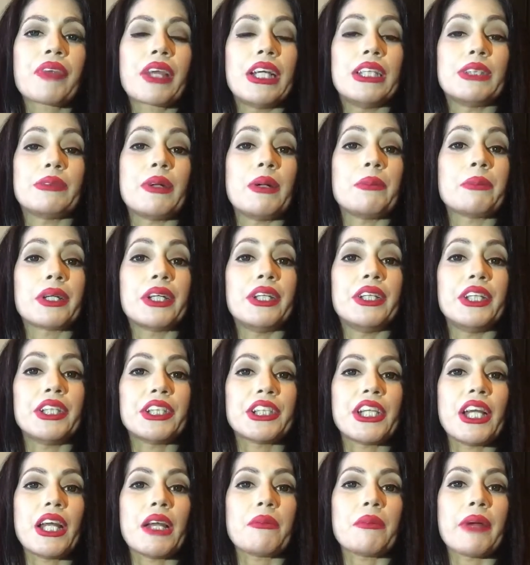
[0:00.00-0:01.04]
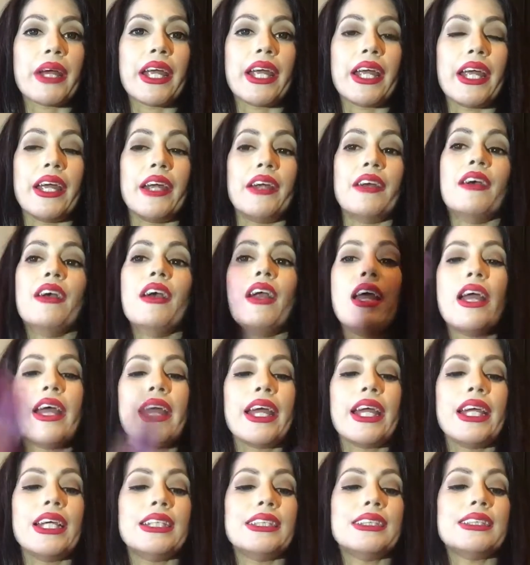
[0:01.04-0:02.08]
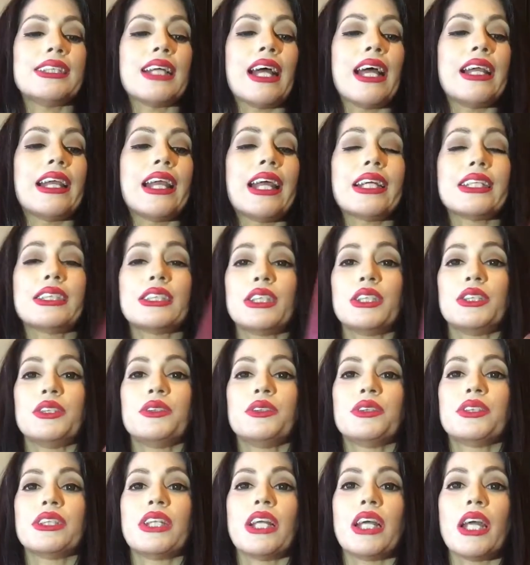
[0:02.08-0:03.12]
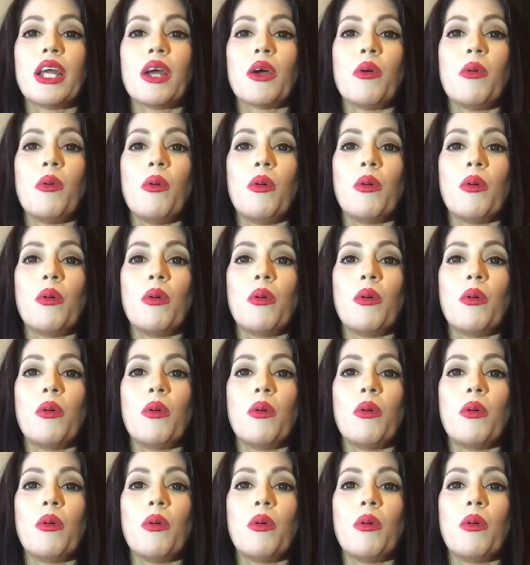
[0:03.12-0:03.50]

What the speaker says: is when I'm conditioning my hair is I like to use the